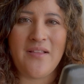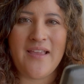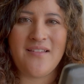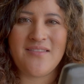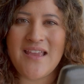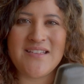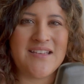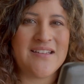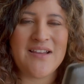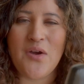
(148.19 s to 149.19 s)
like they
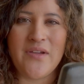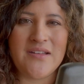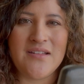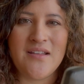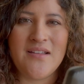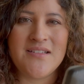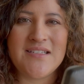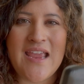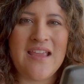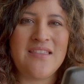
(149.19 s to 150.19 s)
didn't go and
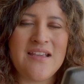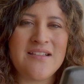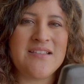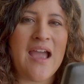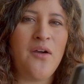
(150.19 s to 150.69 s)
take things